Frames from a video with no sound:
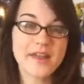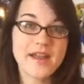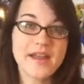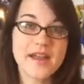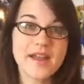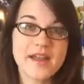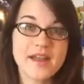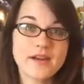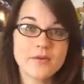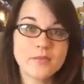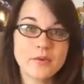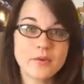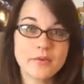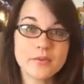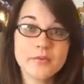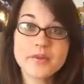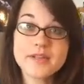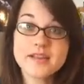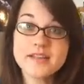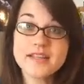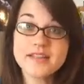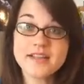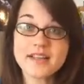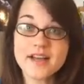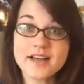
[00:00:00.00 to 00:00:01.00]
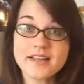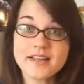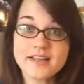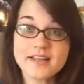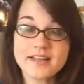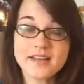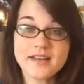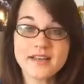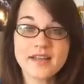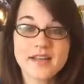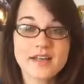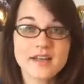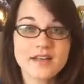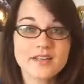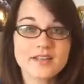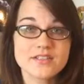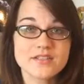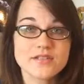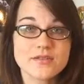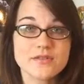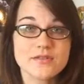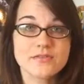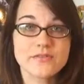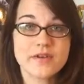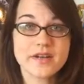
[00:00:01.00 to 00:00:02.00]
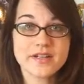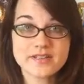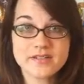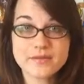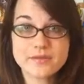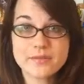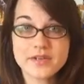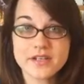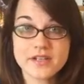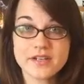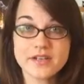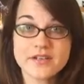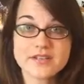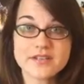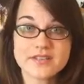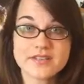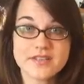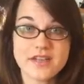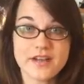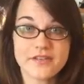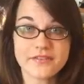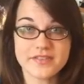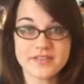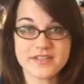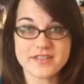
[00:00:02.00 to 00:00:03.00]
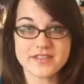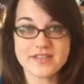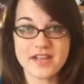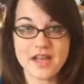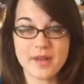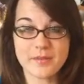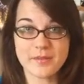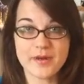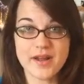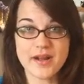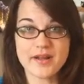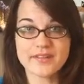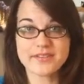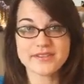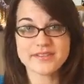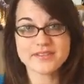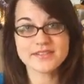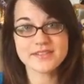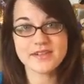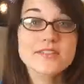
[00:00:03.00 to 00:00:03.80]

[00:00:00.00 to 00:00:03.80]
and we were really lucky to find some pretty good stuff this time around.